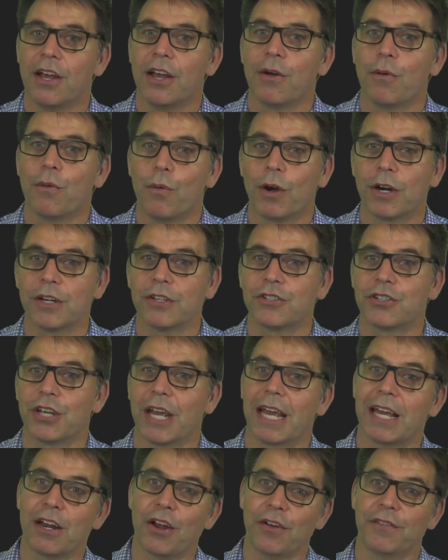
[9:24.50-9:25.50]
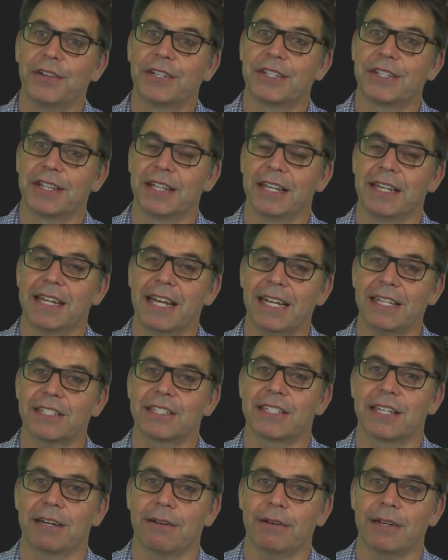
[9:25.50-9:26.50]
why don't you head over to the next
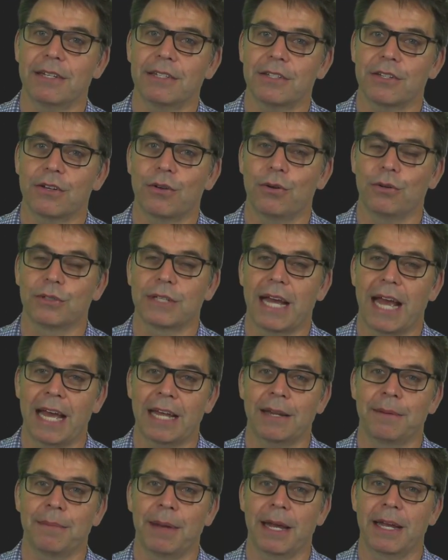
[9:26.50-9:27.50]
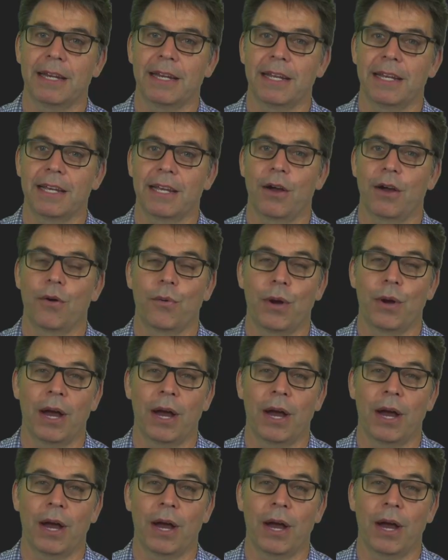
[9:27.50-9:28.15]
series called Animating